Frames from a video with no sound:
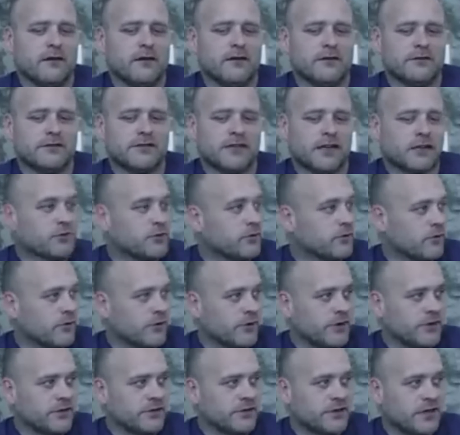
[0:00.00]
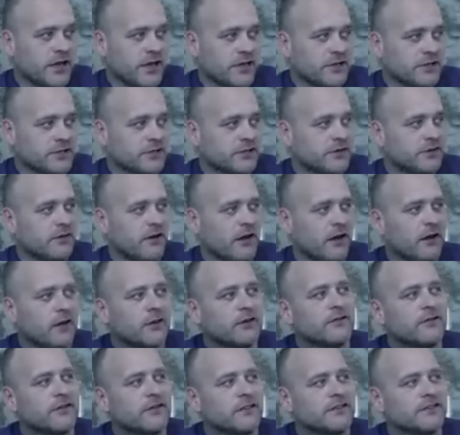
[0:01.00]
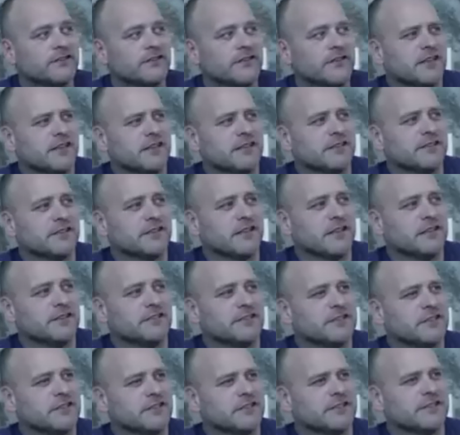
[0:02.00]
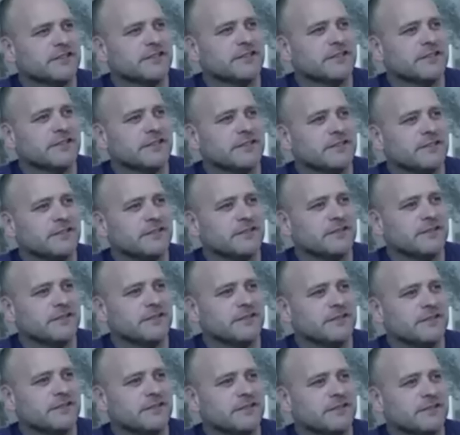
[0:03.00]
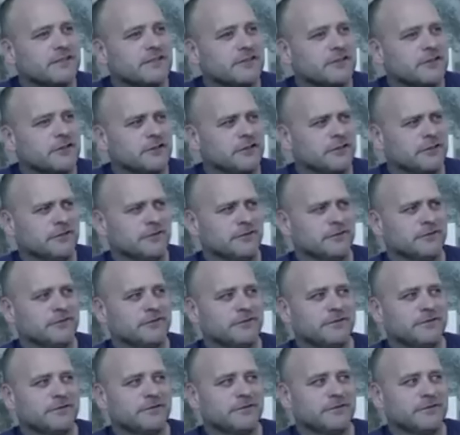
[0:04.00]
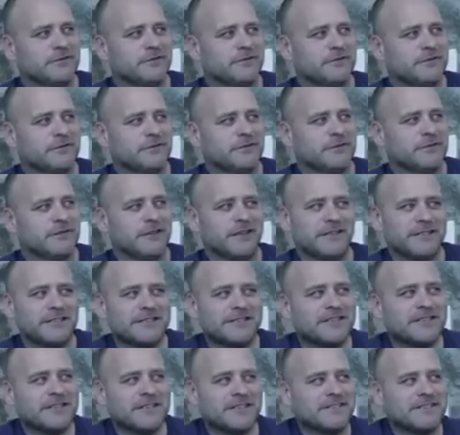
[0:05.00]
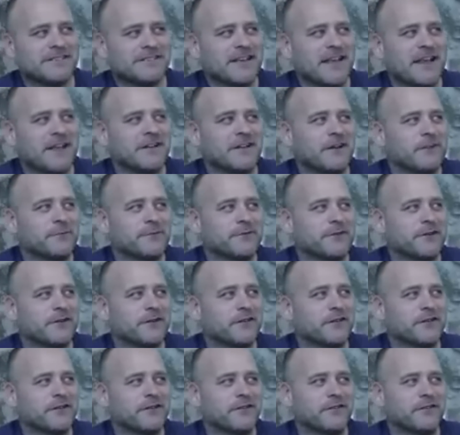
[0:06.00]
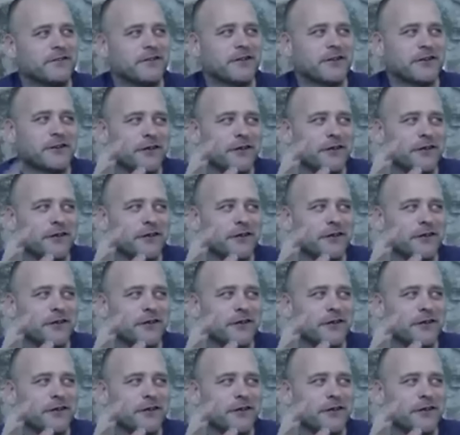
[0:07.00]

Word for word: sexual orientation. All of these things that just couldn't, they just didn't stand up to the